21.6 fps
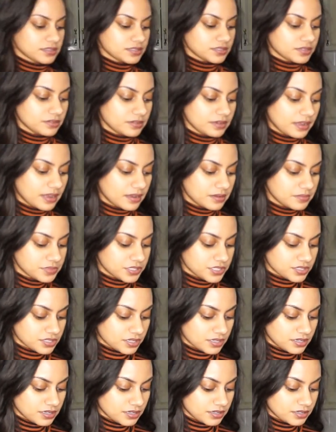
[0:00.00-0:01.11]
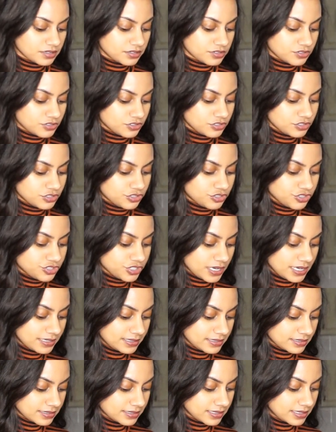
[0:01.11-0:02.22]
so now I'm just gonna
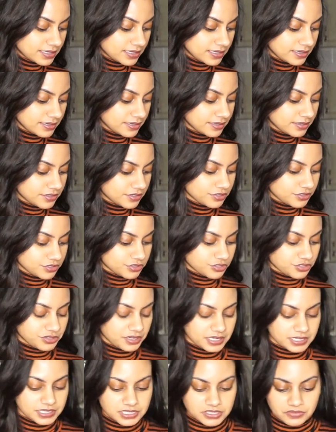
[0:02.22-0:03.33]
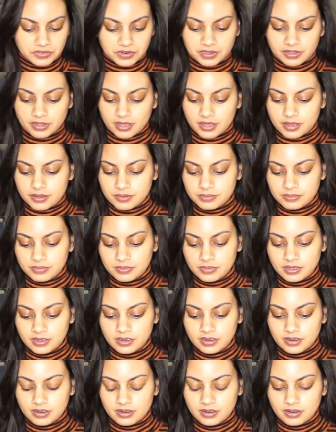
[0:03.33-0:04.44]
gently transfer them
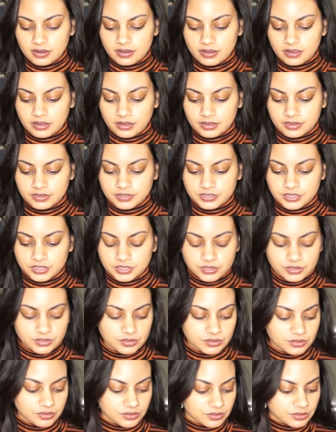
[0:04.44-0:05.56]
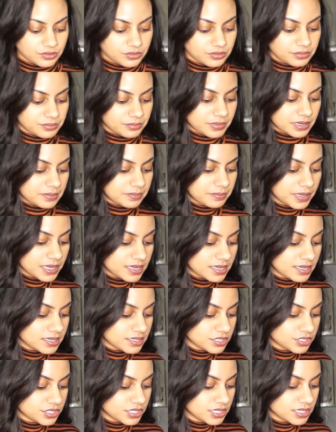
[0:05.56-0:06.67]
onto my
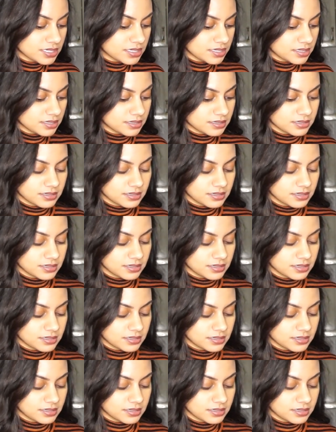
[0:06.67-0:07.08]
baking sheet